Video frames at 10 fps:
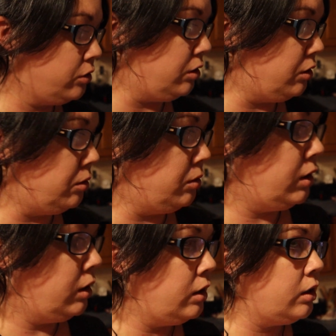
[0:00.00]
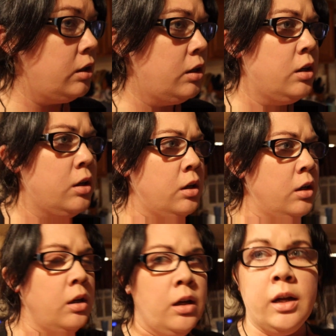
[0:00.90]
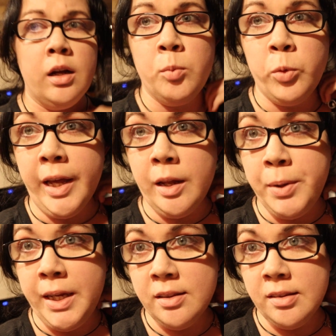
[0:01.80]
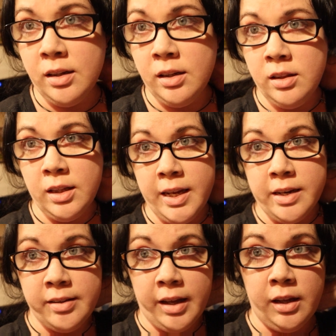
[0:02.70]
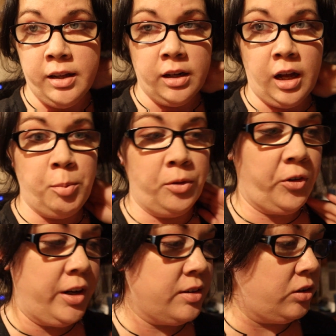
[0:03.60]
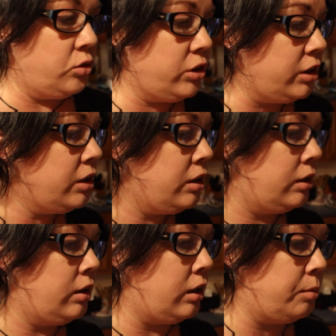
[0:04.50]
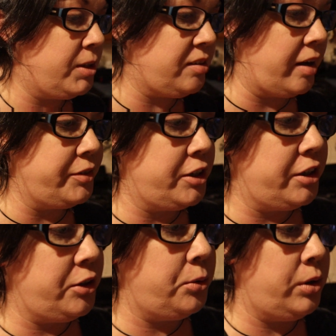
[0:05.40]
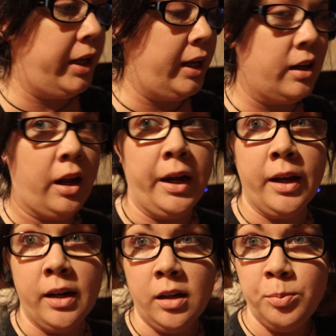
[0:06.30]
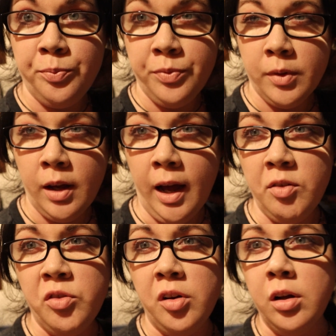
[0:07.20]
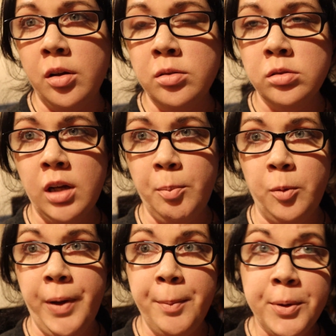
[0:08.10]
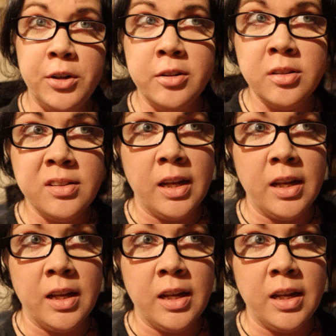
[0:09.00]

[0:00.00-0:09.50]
So we had pizza. The kids had a couple friends over this afternoon, and I cut up half of a couple peppers